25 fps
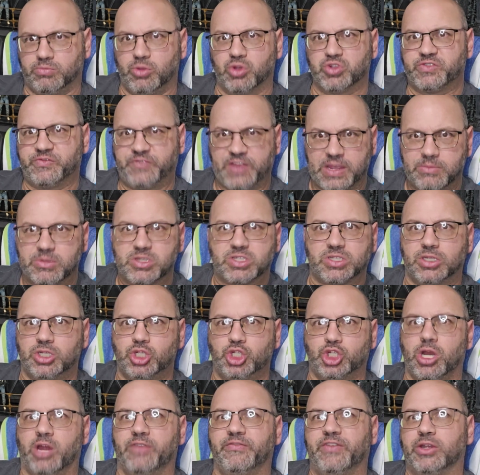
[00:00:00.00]
most famously
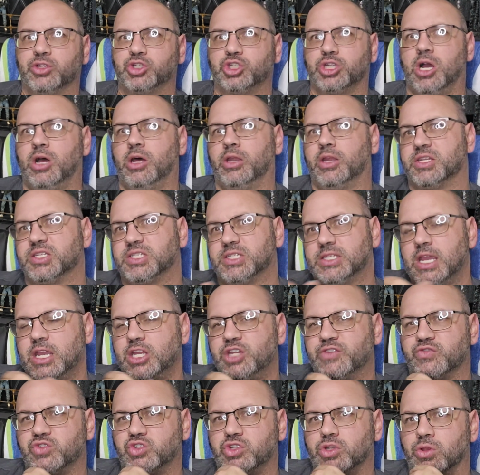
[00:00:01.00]
Jean Valjean on
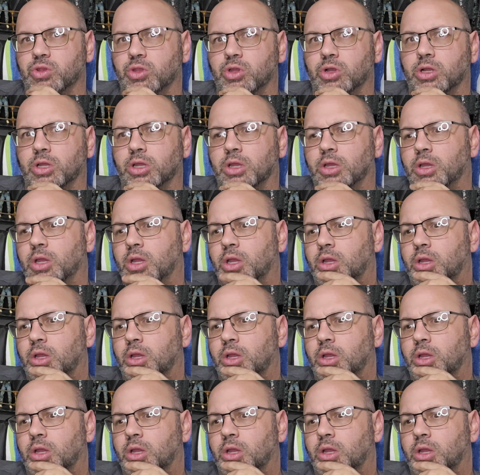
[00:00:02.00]
stage for so long.